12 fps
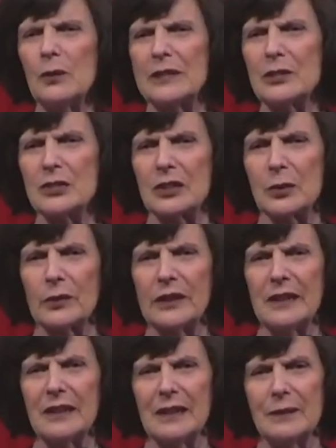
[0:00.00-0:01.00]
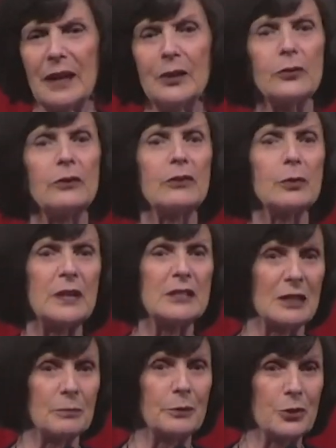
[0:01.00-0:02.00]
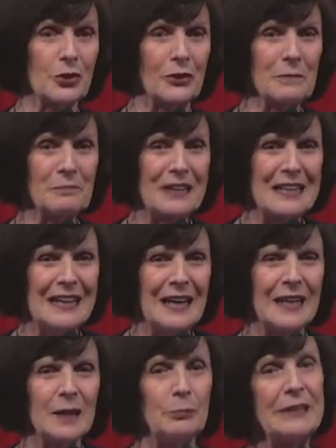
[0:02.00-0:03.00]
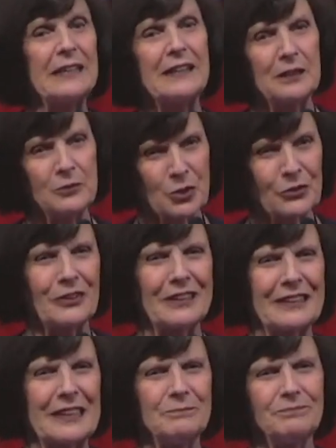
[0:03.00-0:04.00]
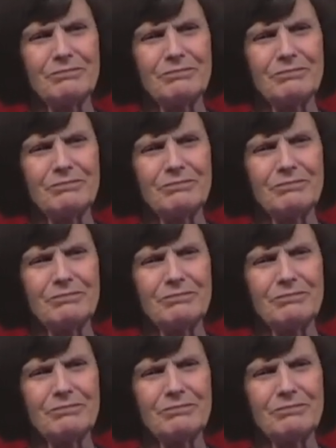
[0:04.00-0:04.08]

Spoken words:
I started running 103 temperature, bleeding internally,